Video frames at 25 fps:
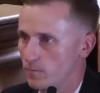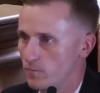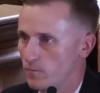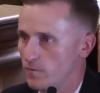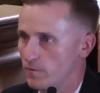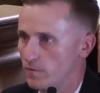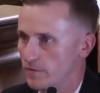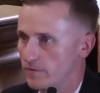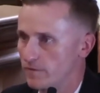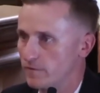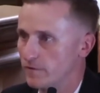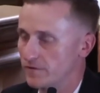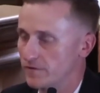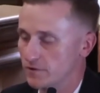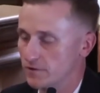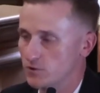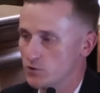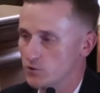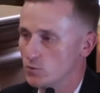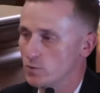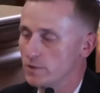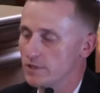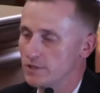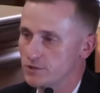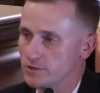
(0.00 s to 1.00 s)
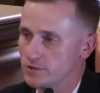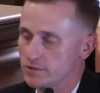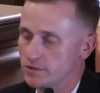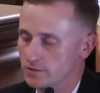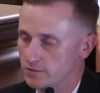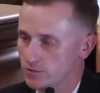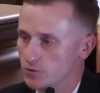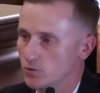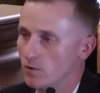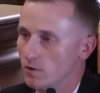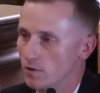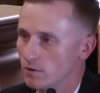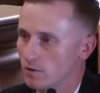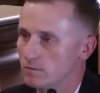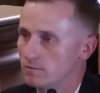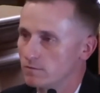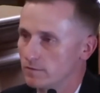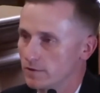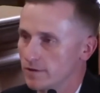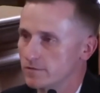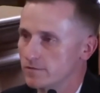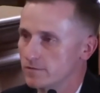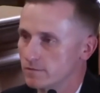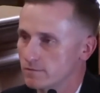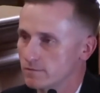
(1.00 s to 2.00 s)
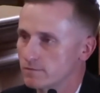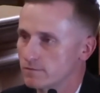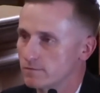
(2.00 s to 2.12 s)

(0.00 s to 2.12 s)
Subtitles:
For the situation, sure, yes.